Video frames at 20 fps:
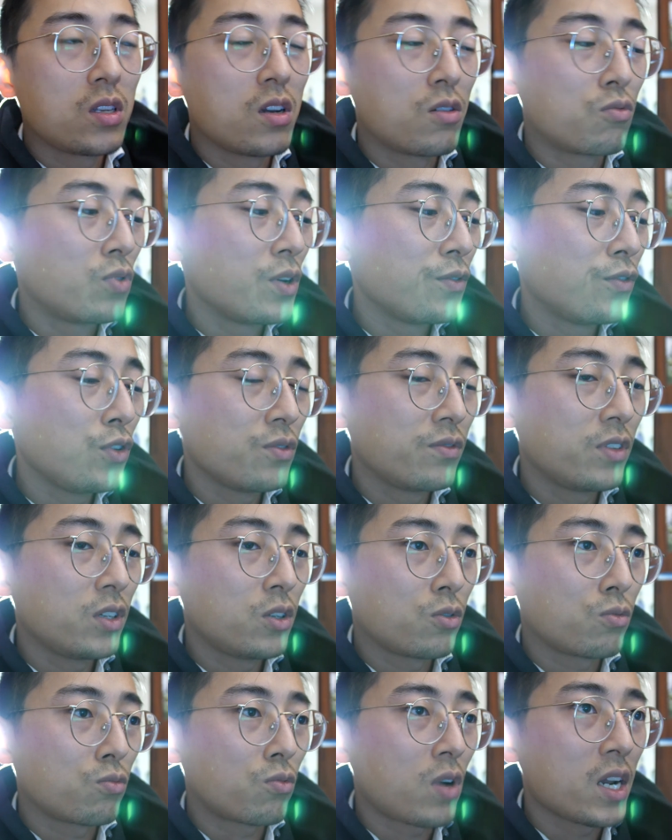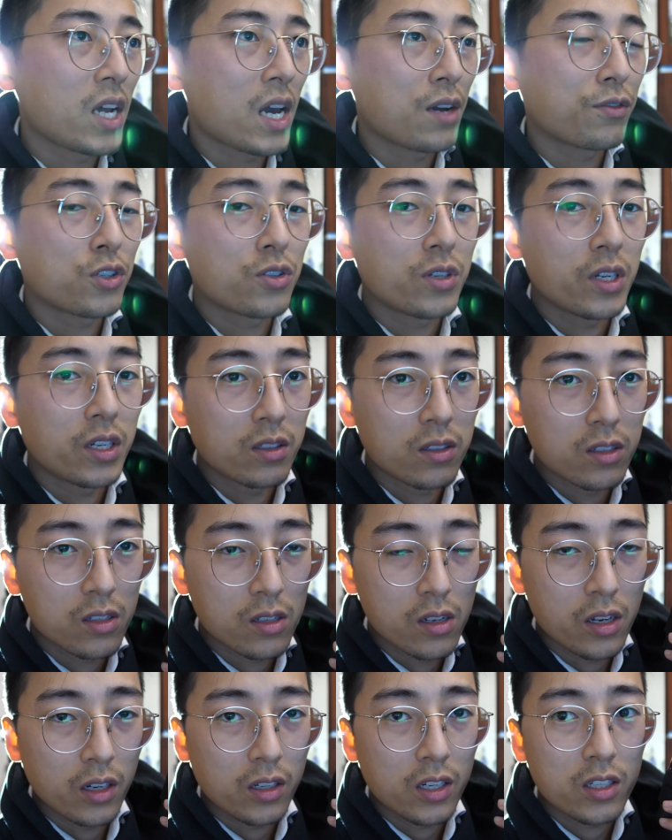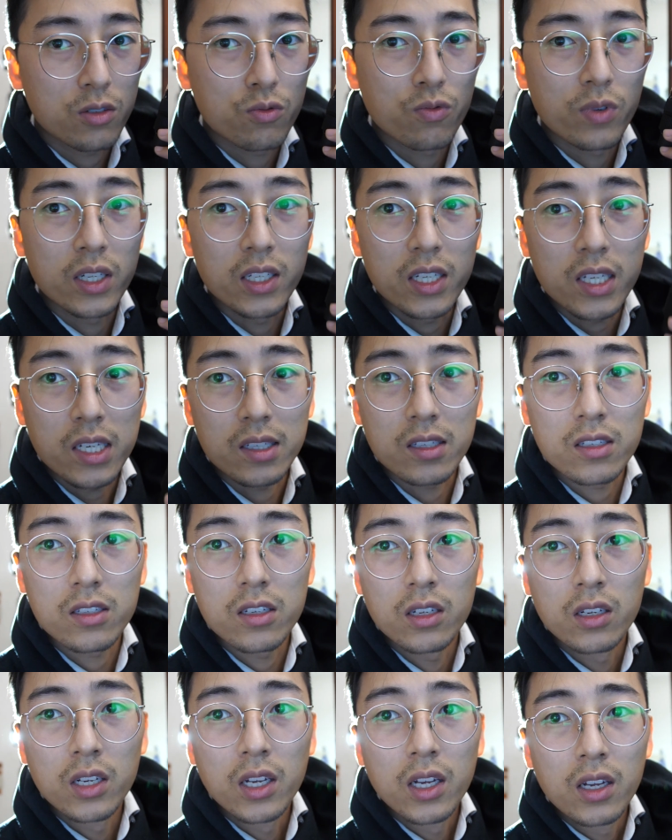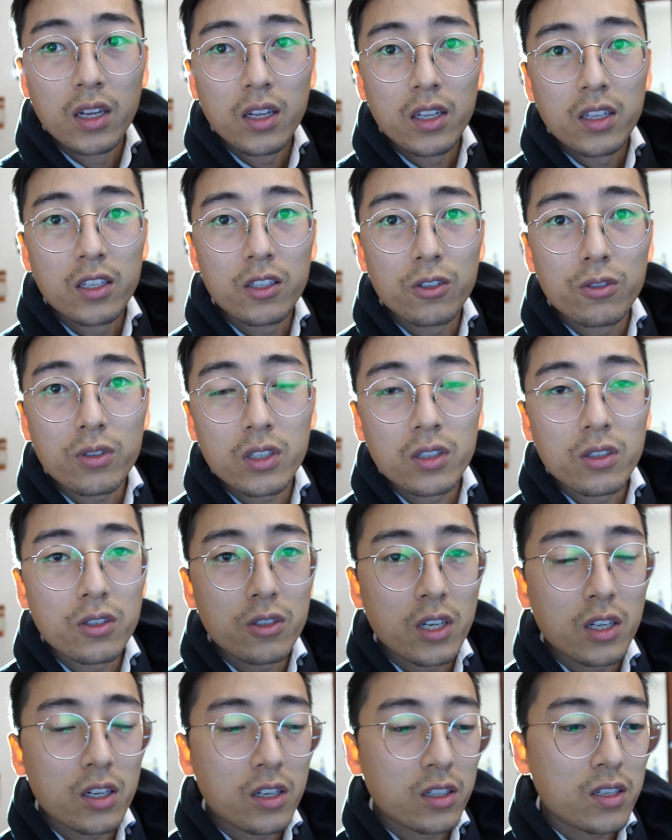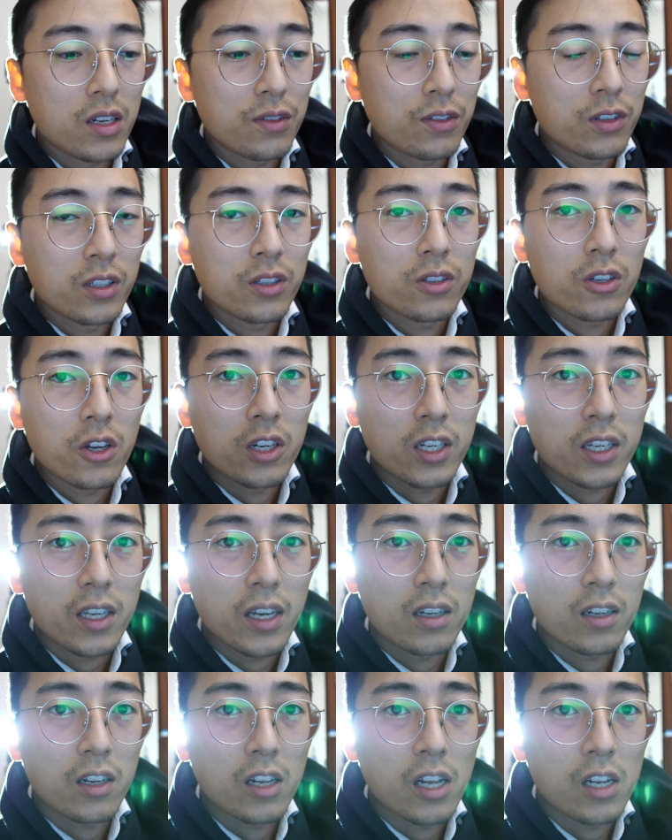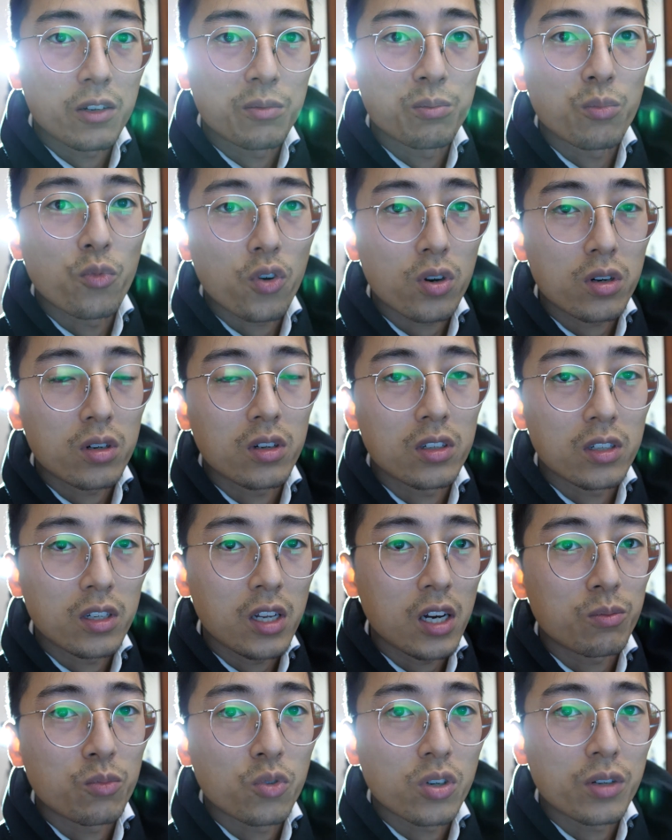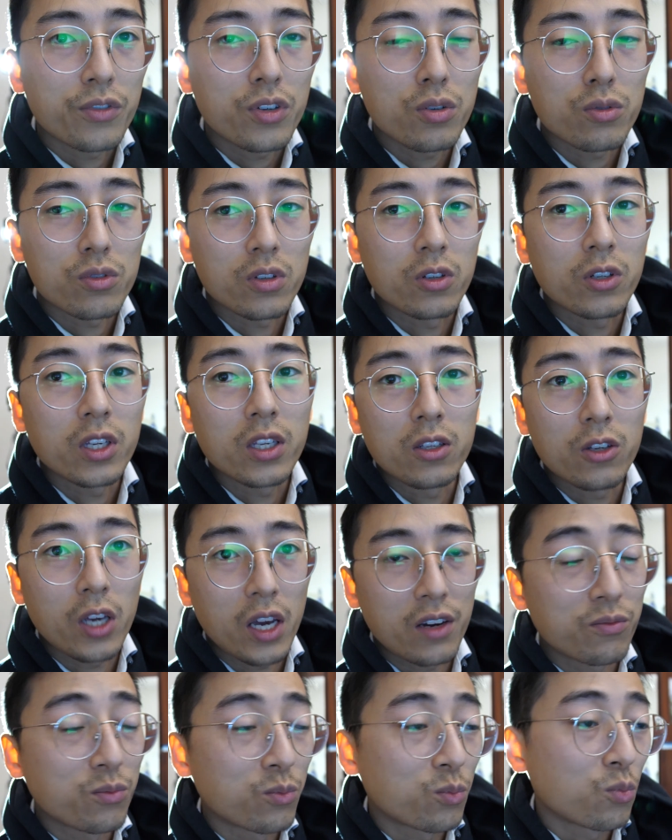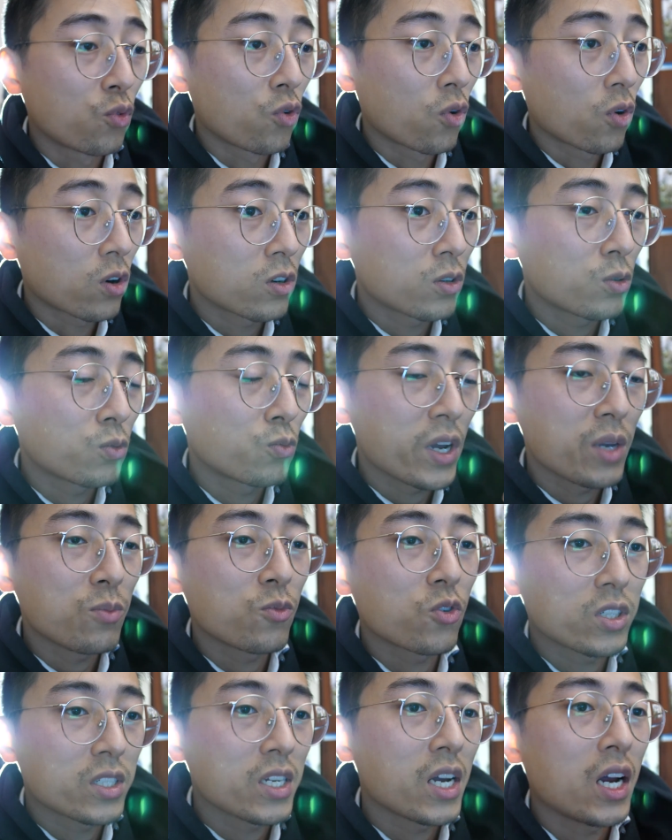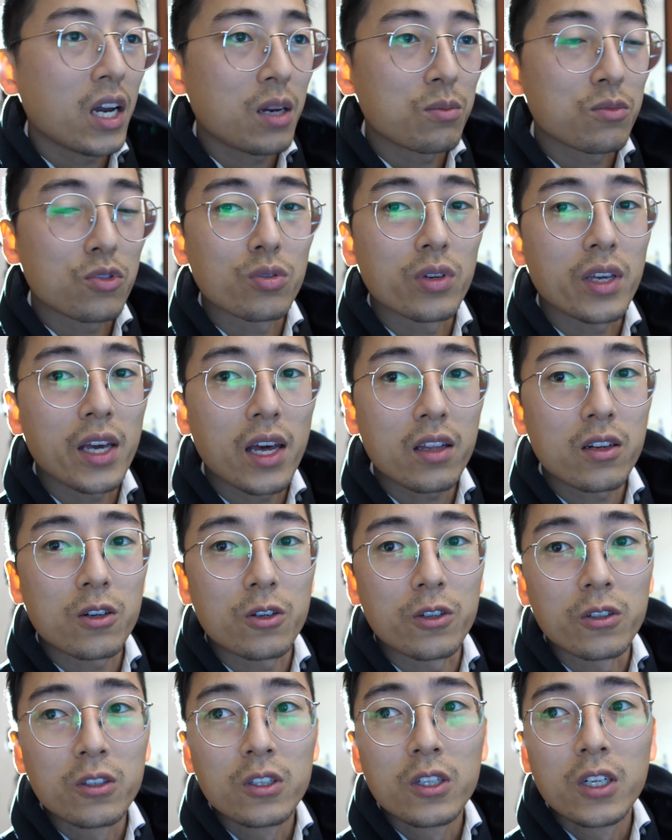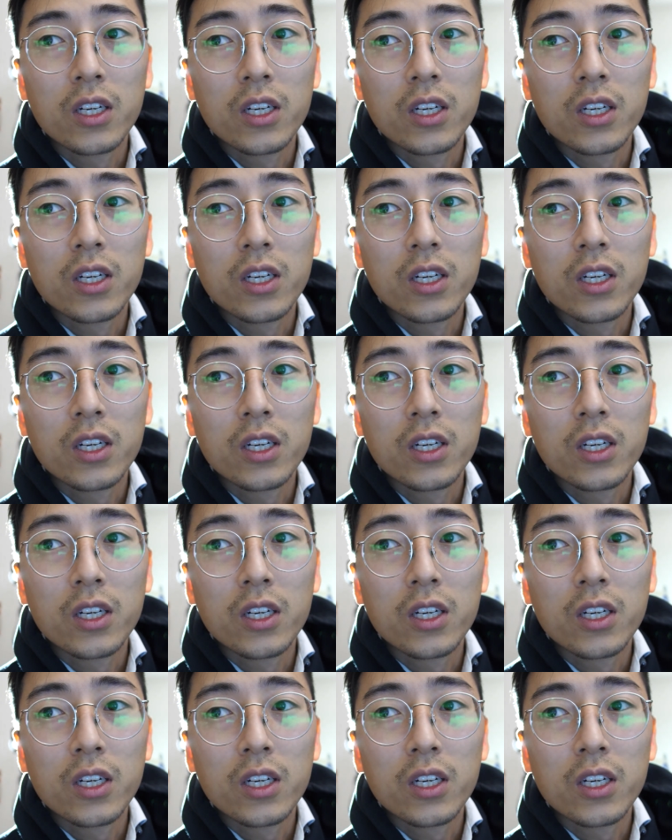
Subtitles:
review video right after it is released, then you're definitely gonna get a lot more views. You have way more time to gather